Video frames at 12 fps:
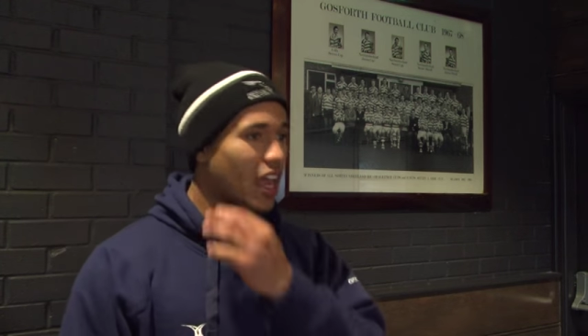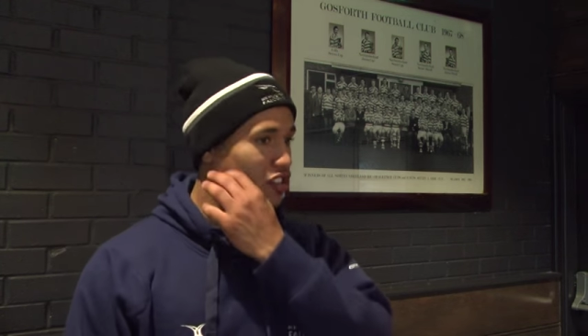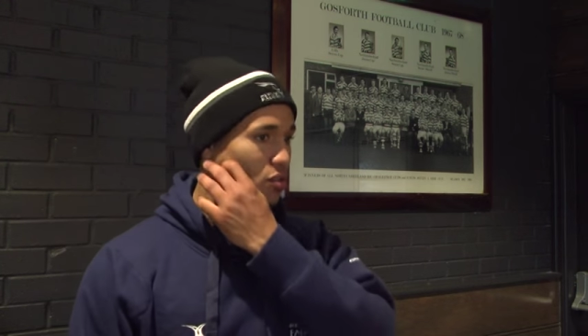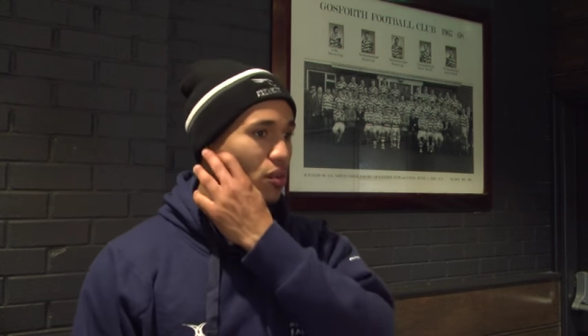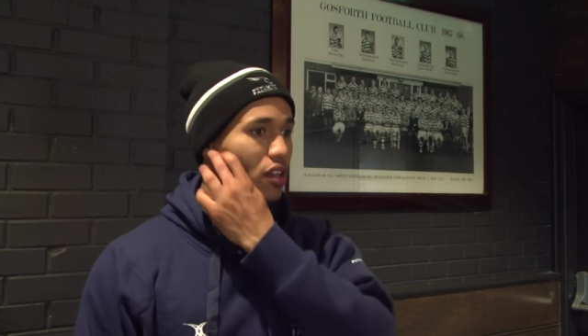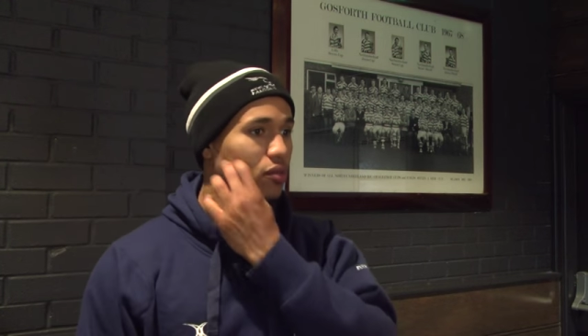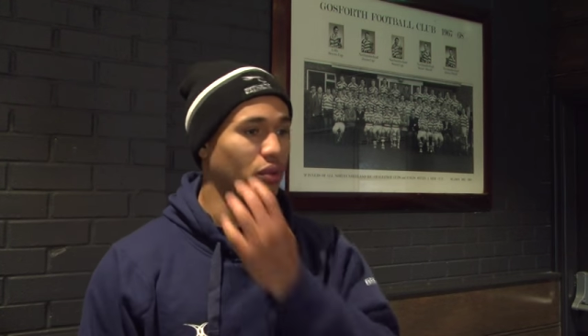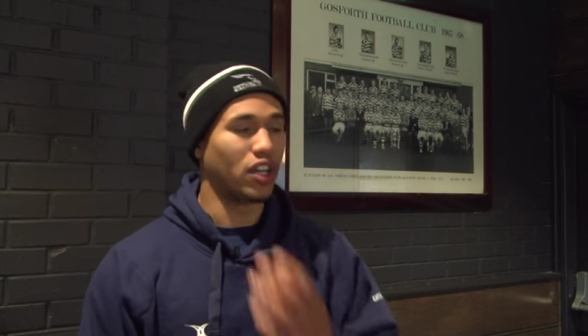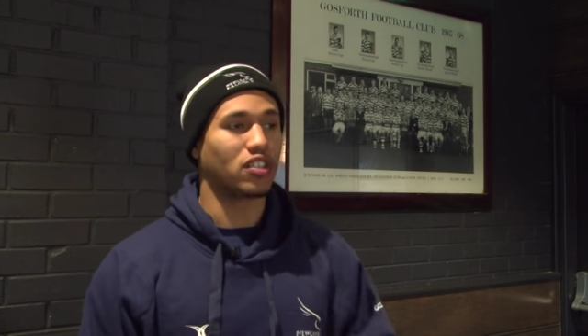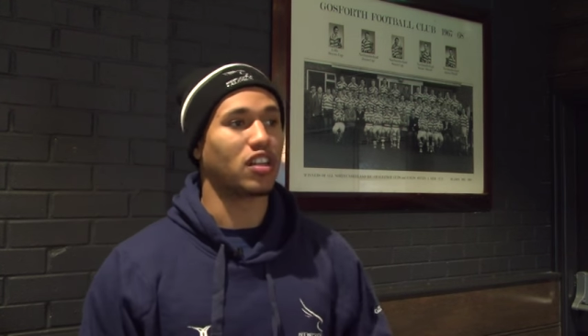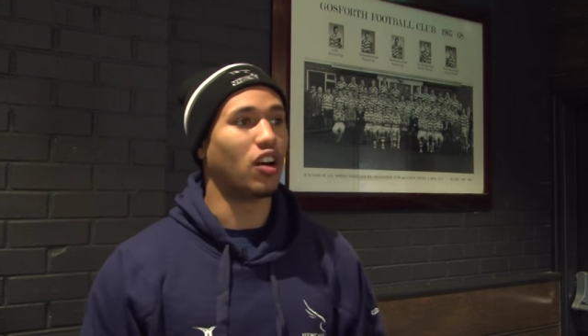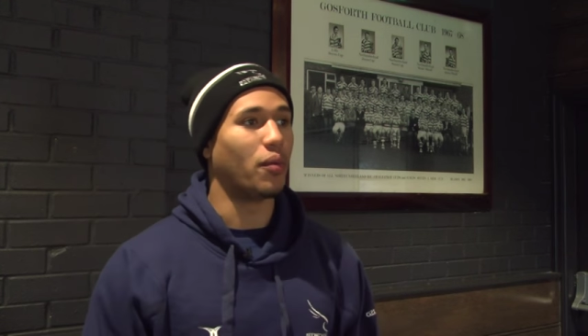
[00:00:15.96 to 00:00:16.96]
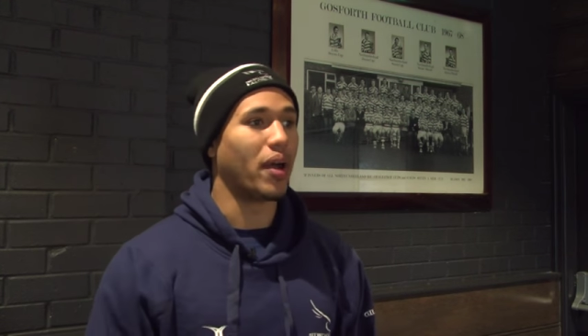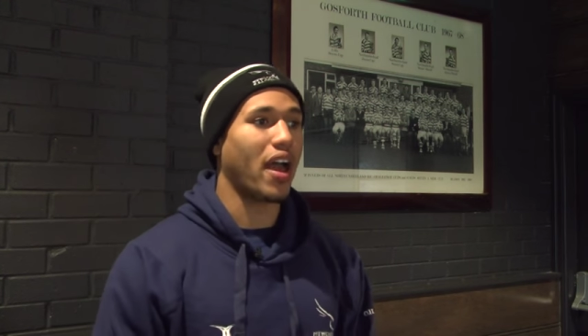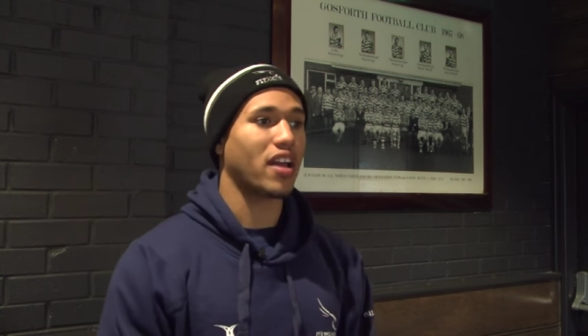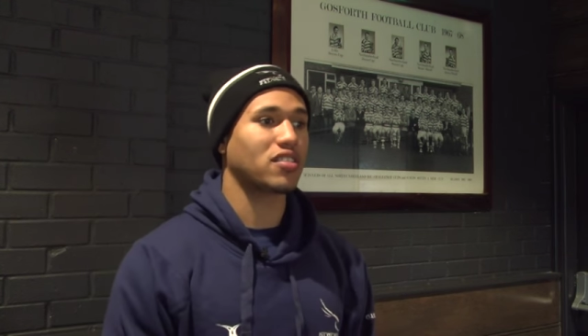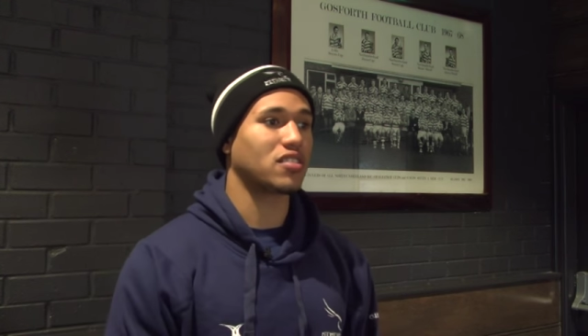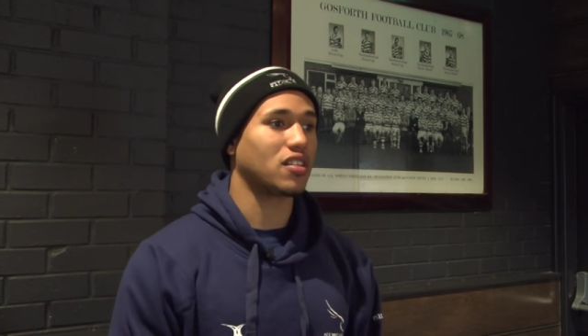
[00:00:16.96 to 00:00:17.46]
So we looked a little bit
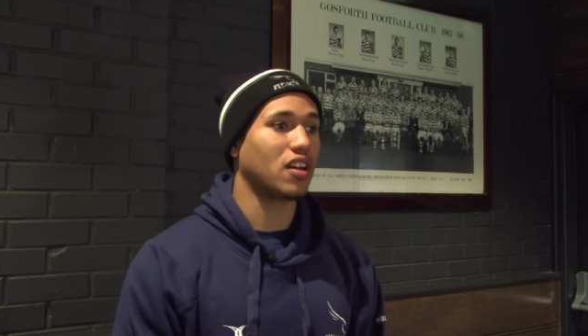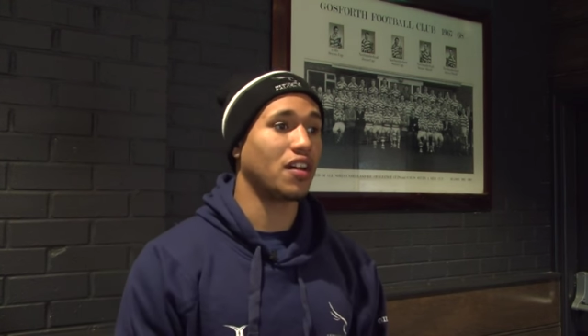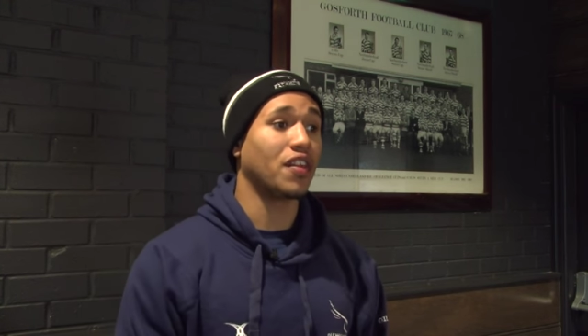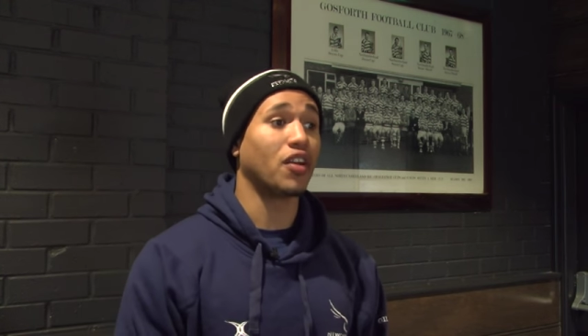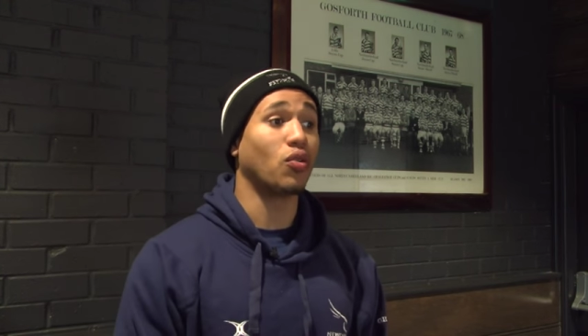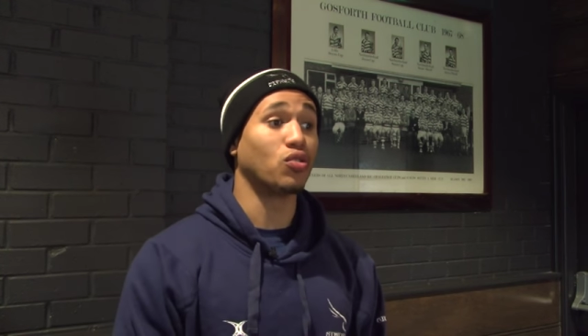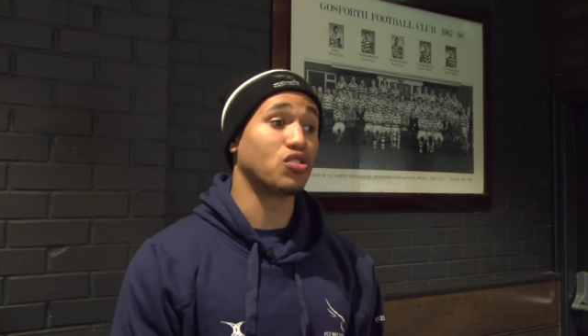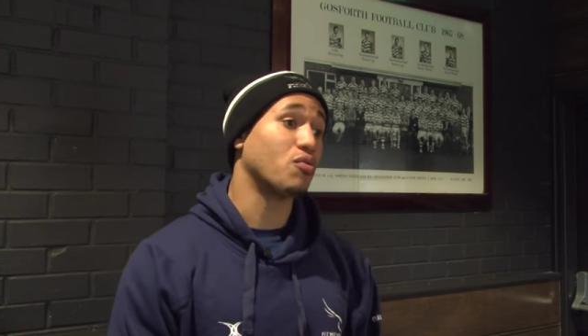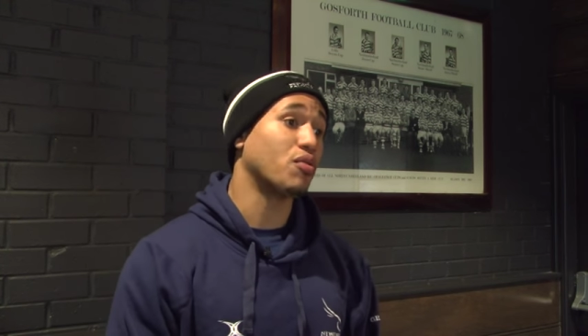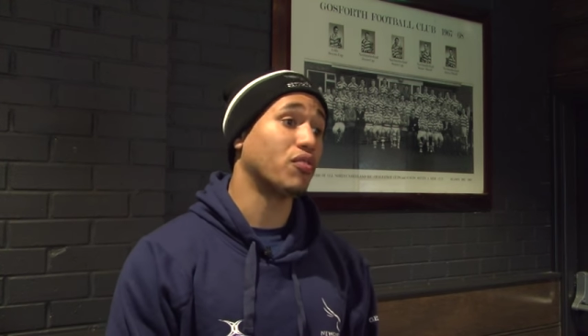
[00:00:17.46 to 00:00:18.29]
at Exeter, and then also